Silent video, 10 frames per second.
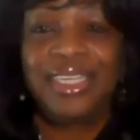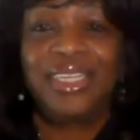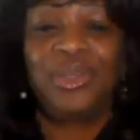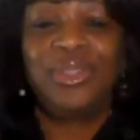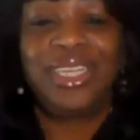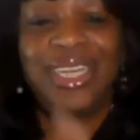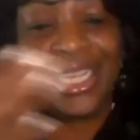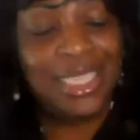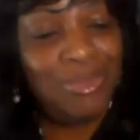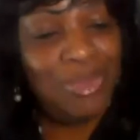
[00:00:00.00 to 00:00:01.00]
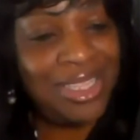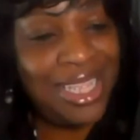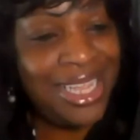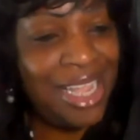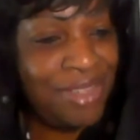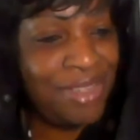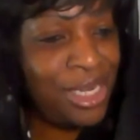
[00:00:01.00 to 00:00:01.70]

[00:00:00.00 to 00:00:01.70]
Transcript: So the next month they gave us